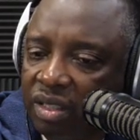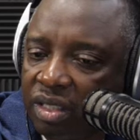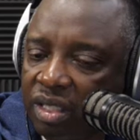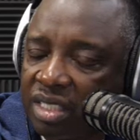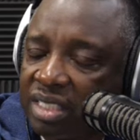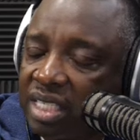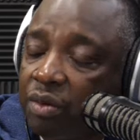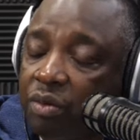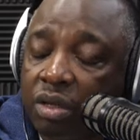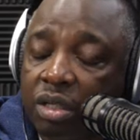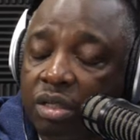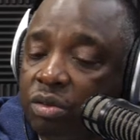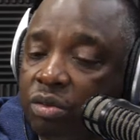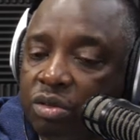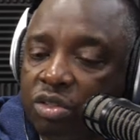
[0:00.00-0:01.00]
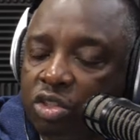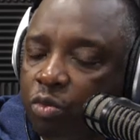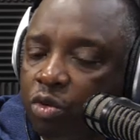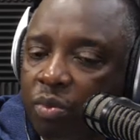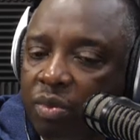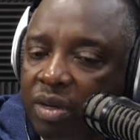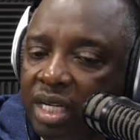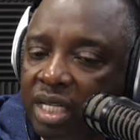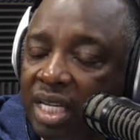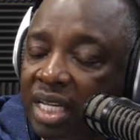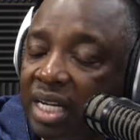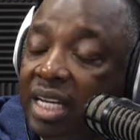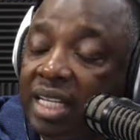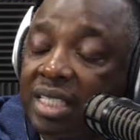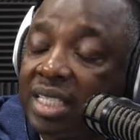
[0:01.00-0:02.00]
because they didn't want to lose no more money, and
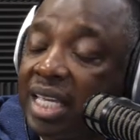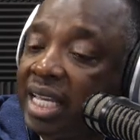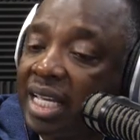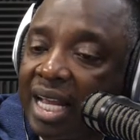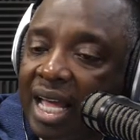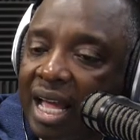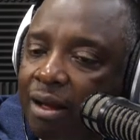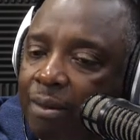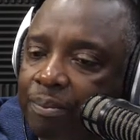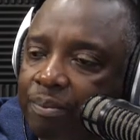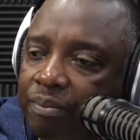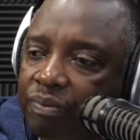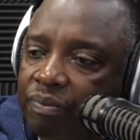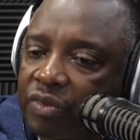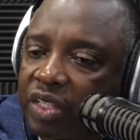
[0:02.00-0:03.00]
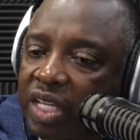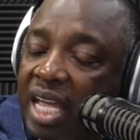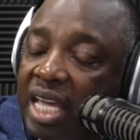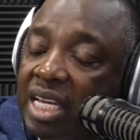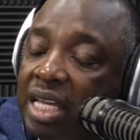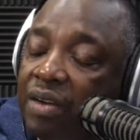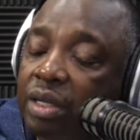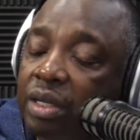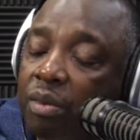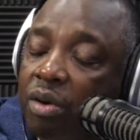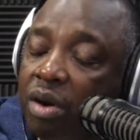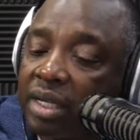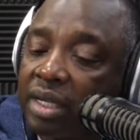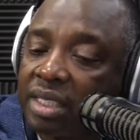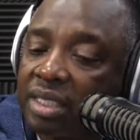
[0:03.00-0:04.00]
they didn't take it out. And then when the
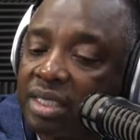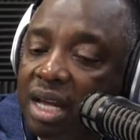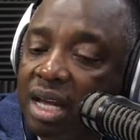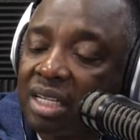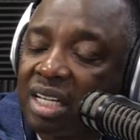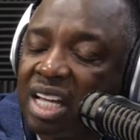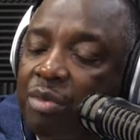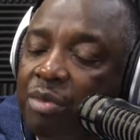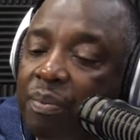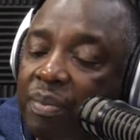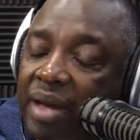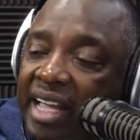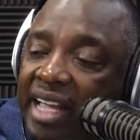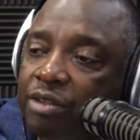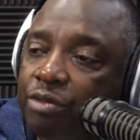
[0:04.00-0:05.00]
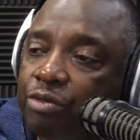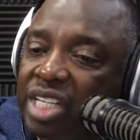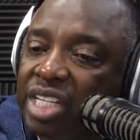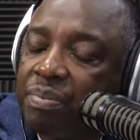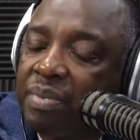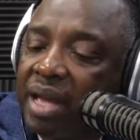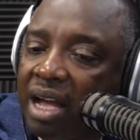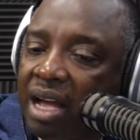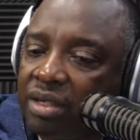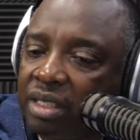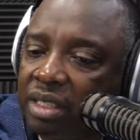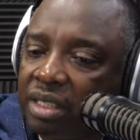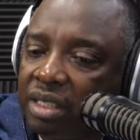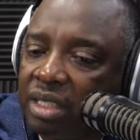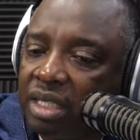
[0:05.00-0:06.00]
market started coming back and
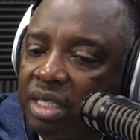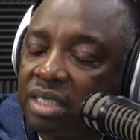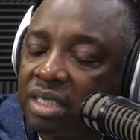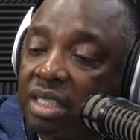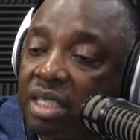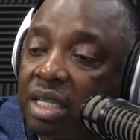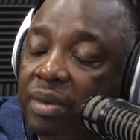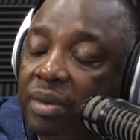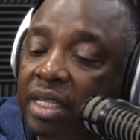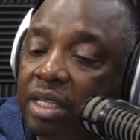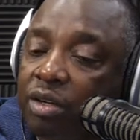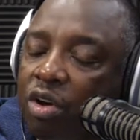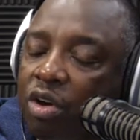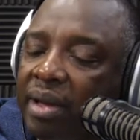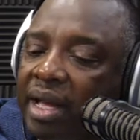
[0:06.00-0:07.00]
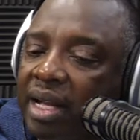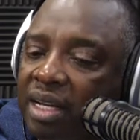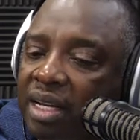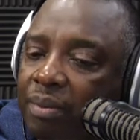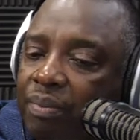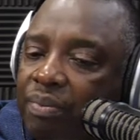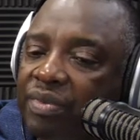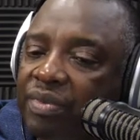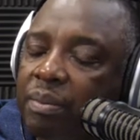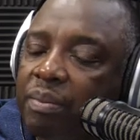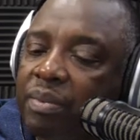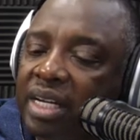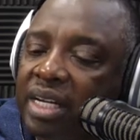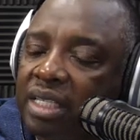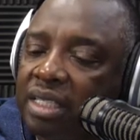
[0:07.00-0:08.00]
rebounding, instead of their money going back up, their
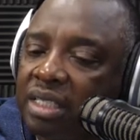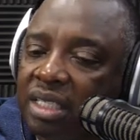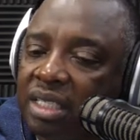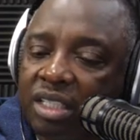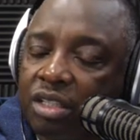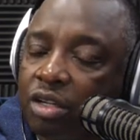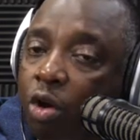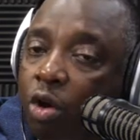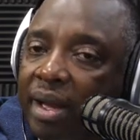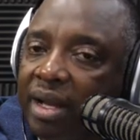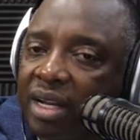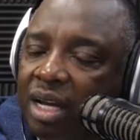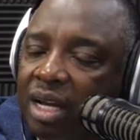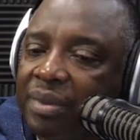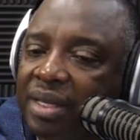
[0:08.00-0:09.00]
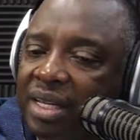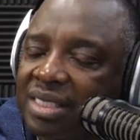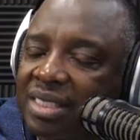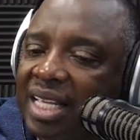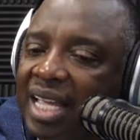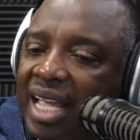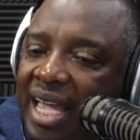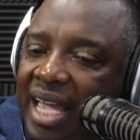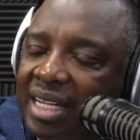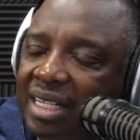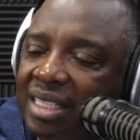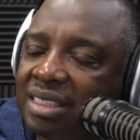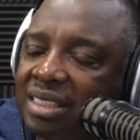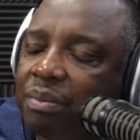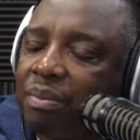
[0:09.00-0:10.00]
money didn't go back up because they had it
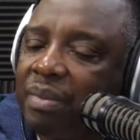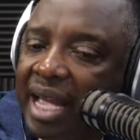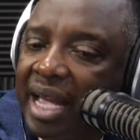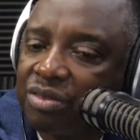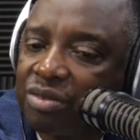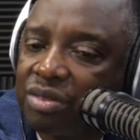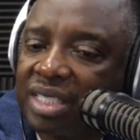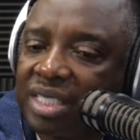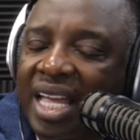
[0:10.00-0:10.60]
under the mattress. They